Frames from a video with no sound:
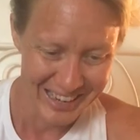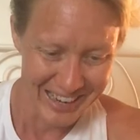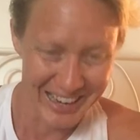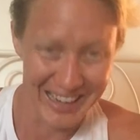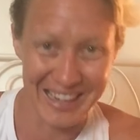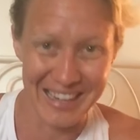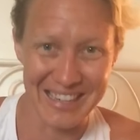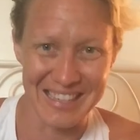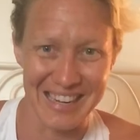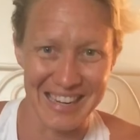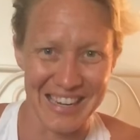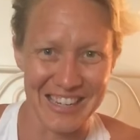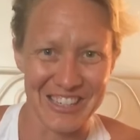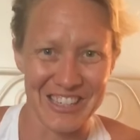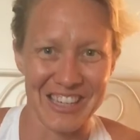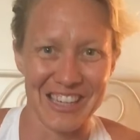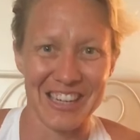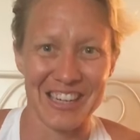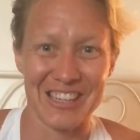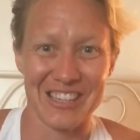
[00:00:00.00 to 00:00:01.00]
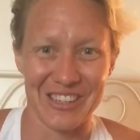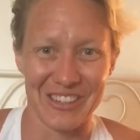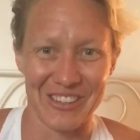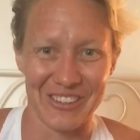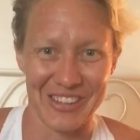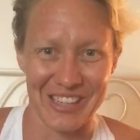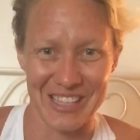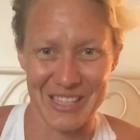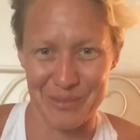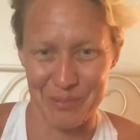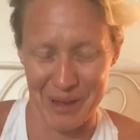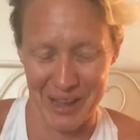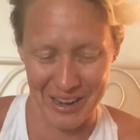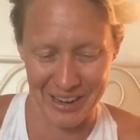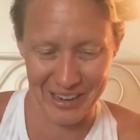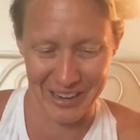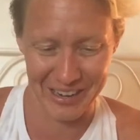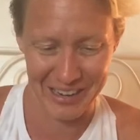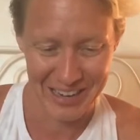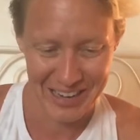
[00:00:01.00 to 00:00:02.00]
An intention to
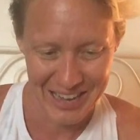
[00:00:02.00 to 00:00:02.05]
inspire.